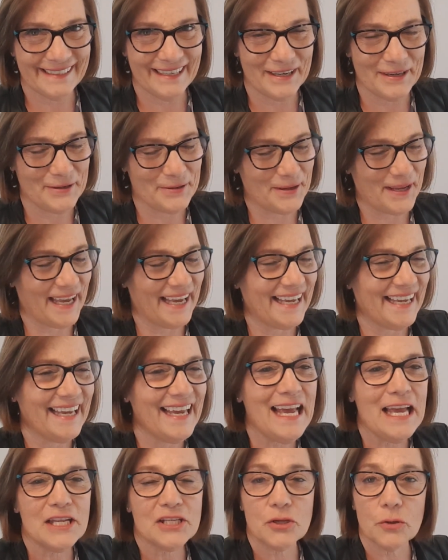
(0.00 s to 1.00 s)
Okay,
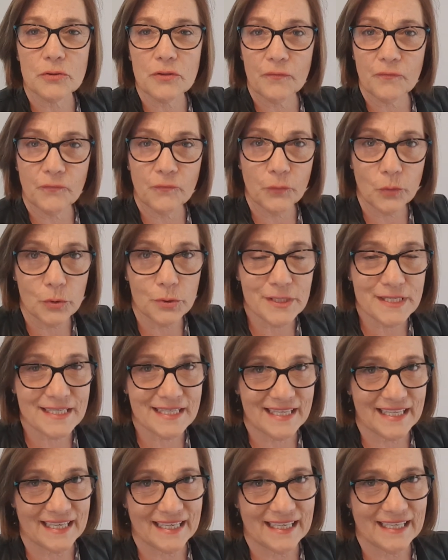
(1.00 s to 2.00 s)
so the first
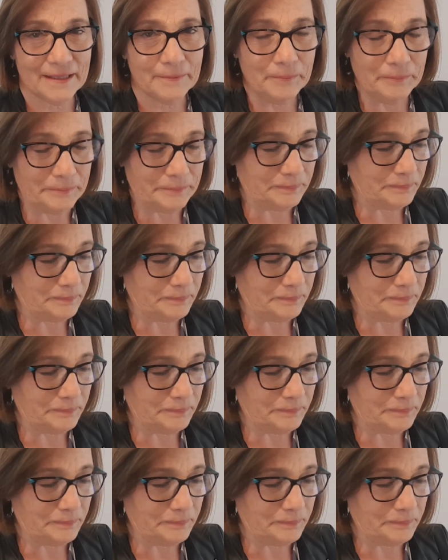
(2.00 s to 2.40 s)
thing